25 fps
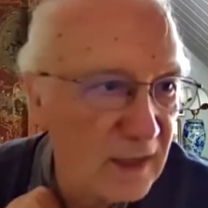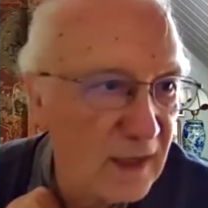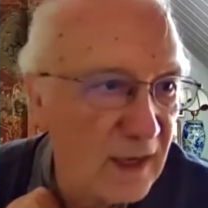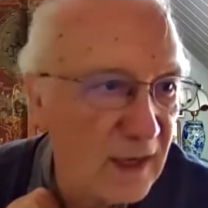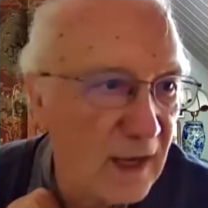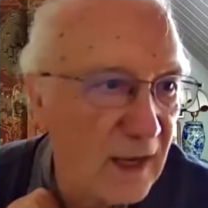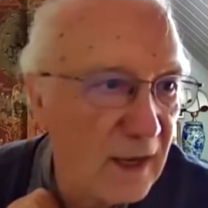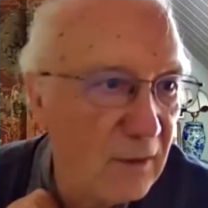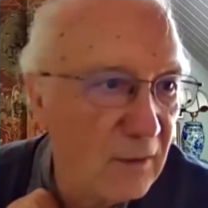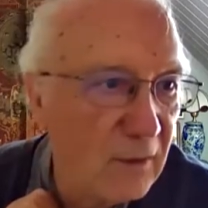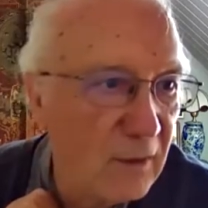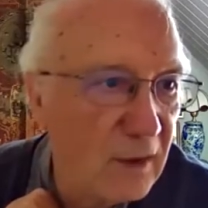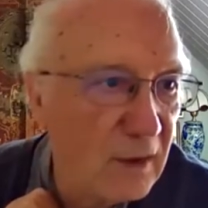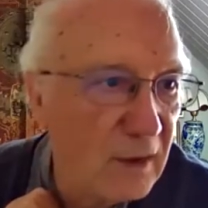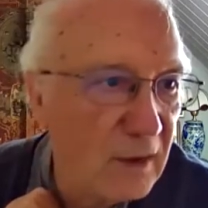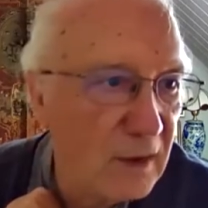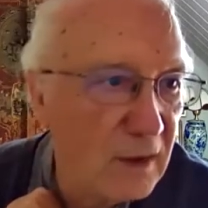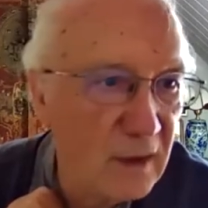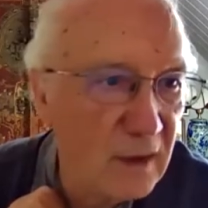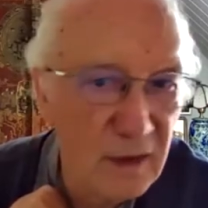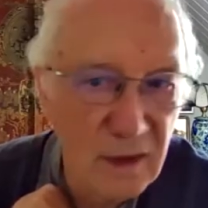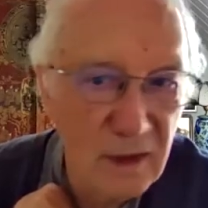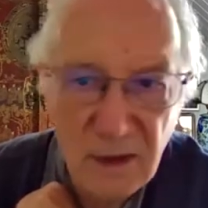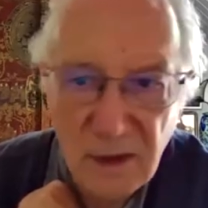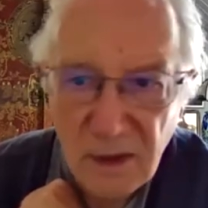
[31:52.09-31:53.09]
Okay,
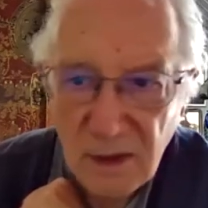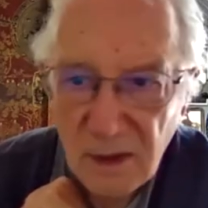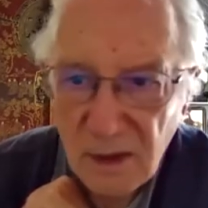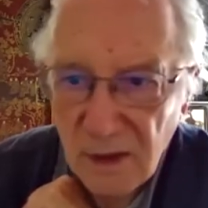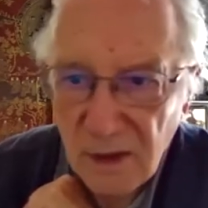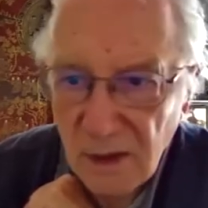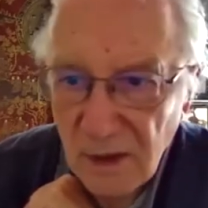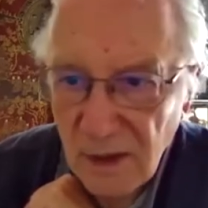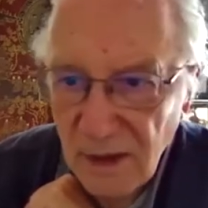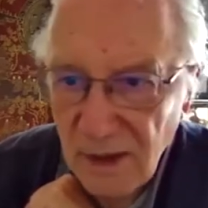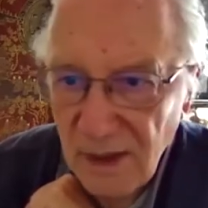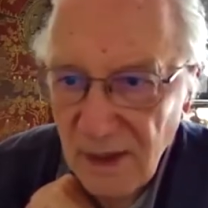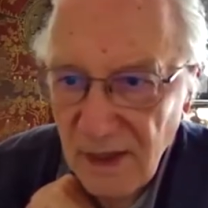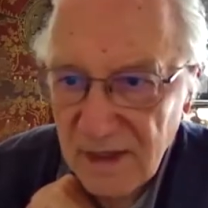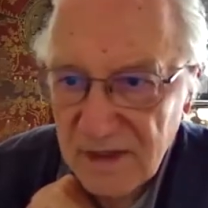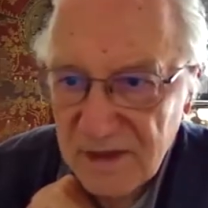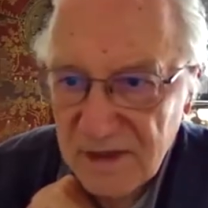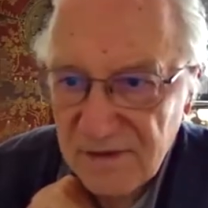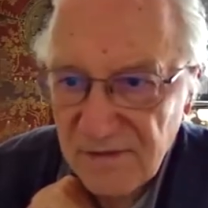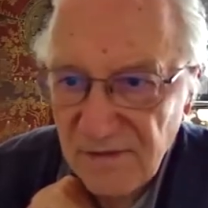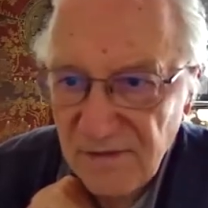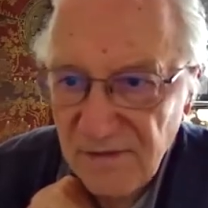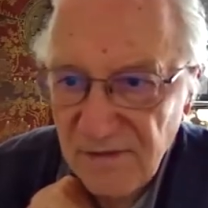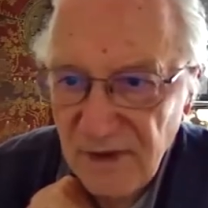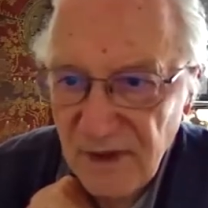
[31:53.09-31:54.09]
and now
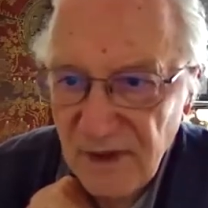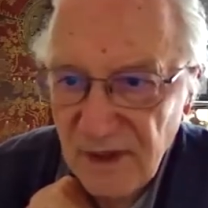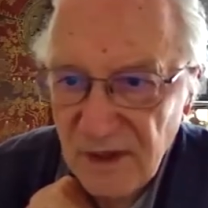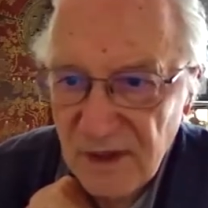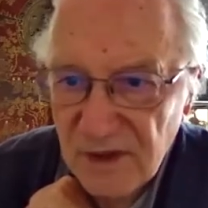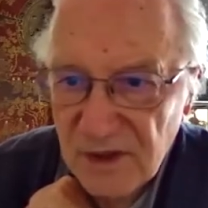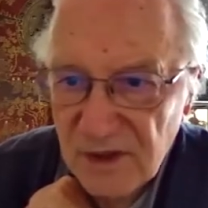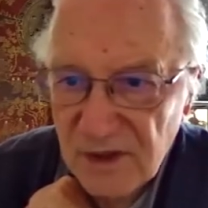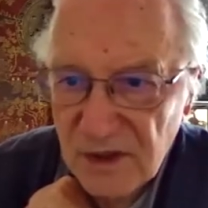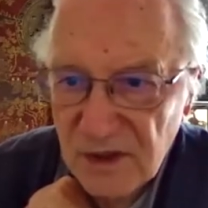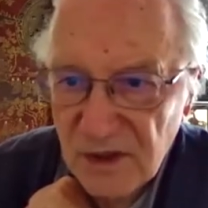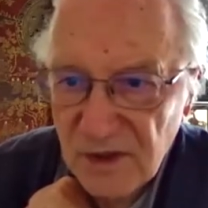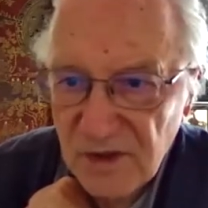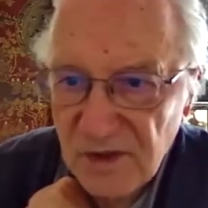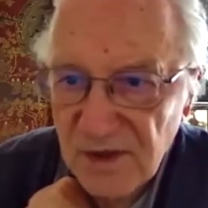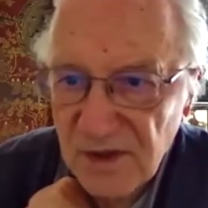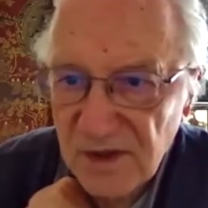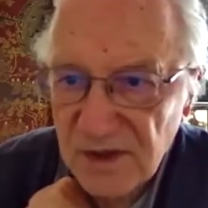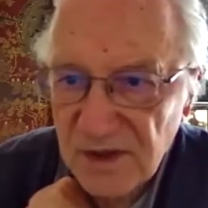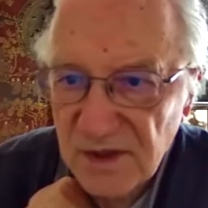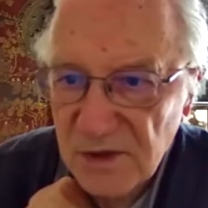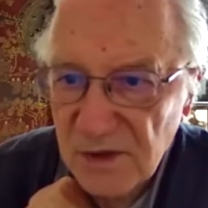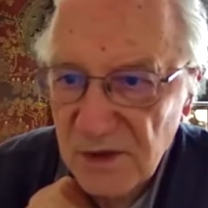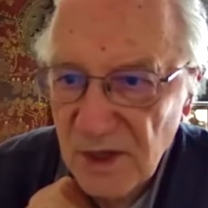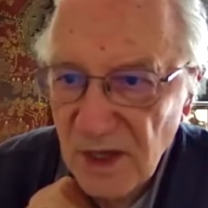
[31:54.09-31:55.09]
let's
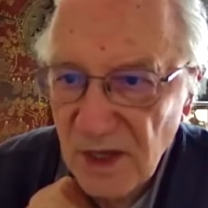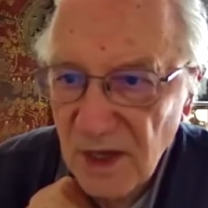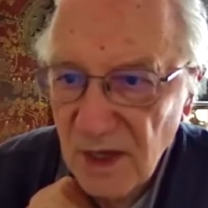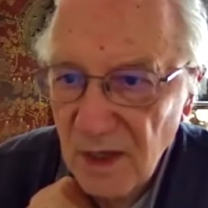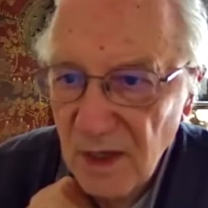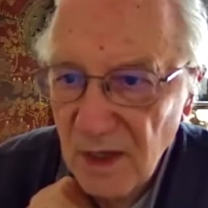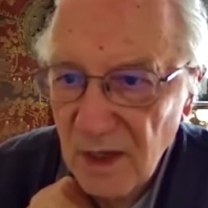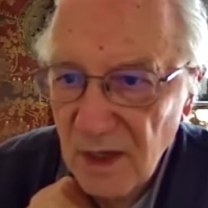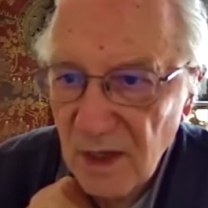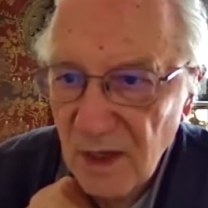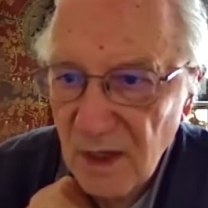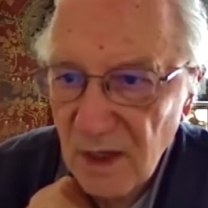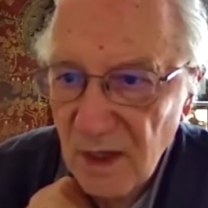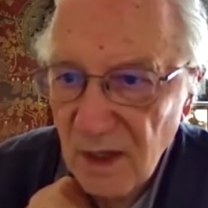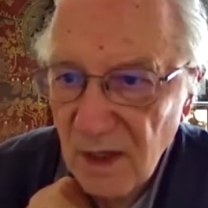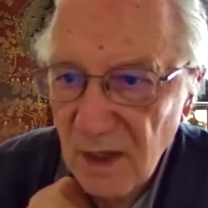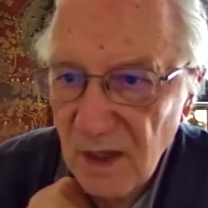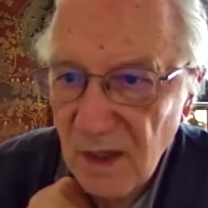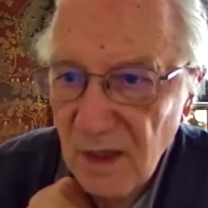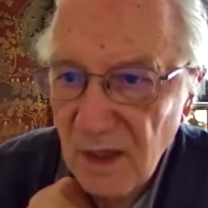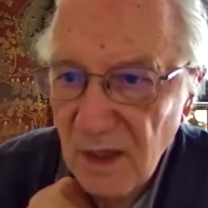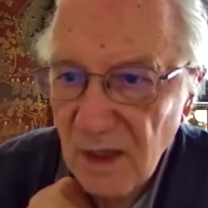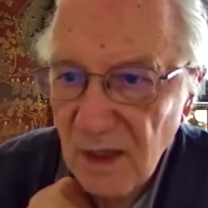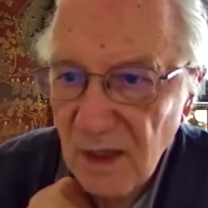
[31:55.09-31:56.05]
finish this thing.